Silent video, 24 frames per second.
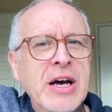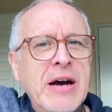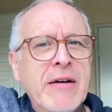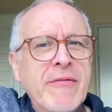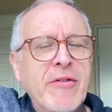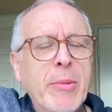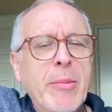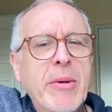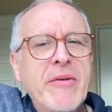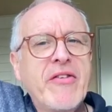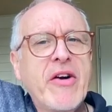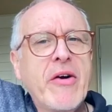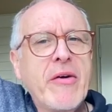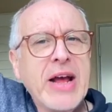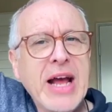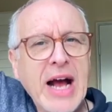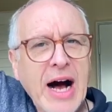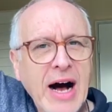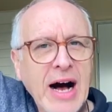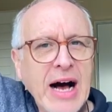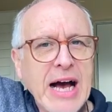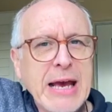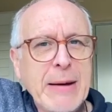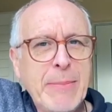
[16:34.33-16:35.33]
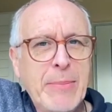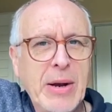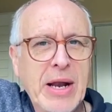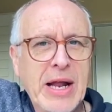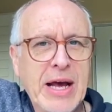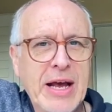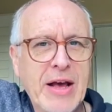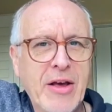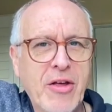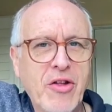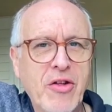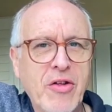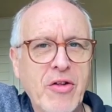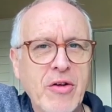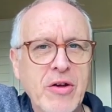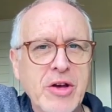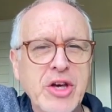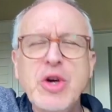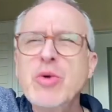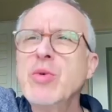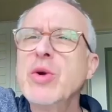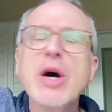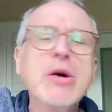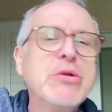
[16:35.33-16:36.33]
from a very high place.
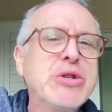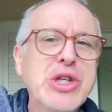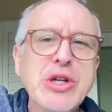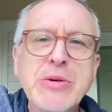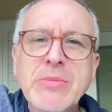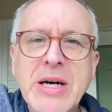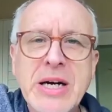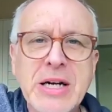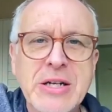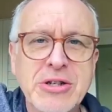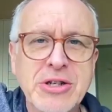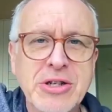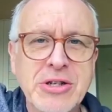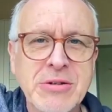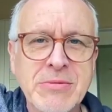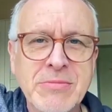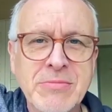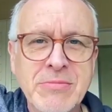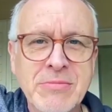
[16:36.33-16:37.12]
You know too much.